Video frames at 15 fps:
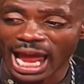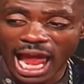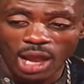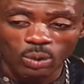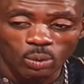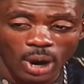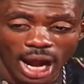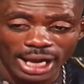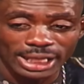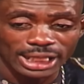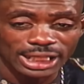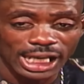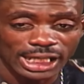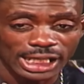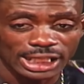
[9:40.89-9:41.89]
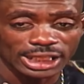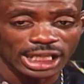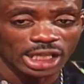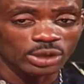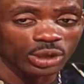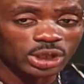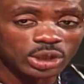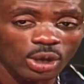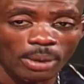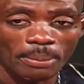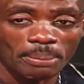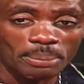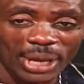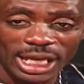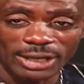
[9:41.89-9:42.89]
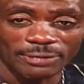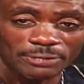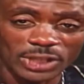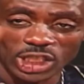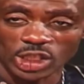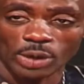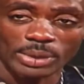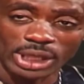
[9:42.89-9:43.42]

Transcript: I want the collection to do something beneficial